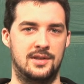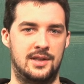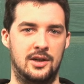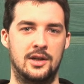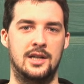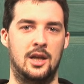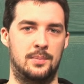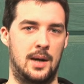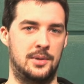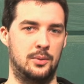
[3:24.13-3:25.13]
until your
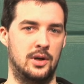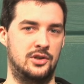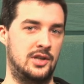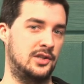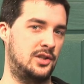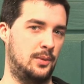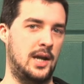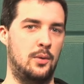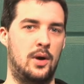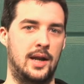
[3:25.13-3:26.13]
teleprompter works just the way
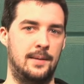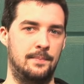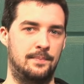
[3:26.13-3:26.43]
you want it.